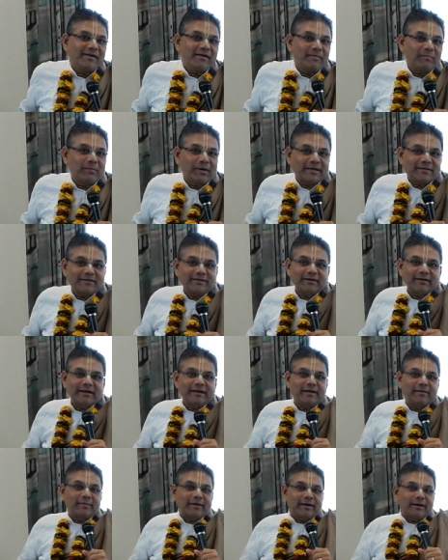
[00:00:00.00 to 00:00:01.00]
But
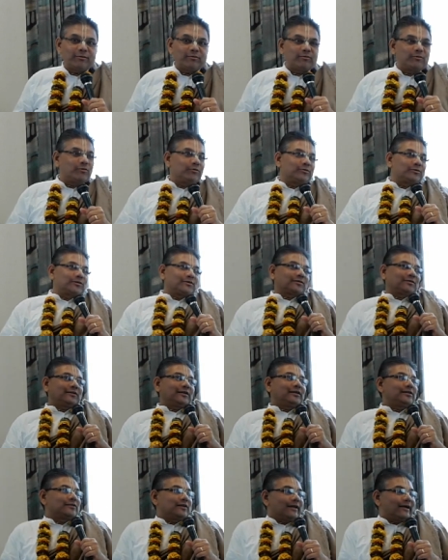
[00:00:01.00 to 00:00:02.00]
anybody who knows
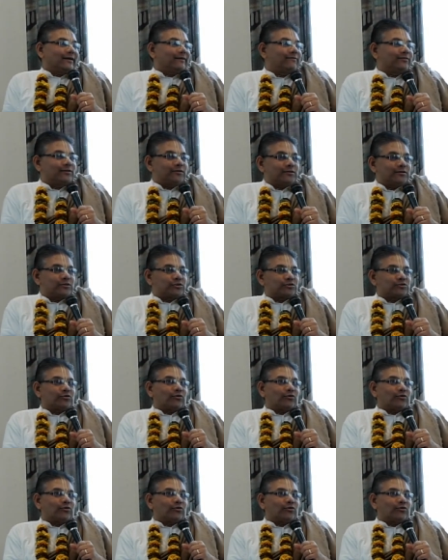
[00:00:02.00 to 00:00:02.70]
these languages,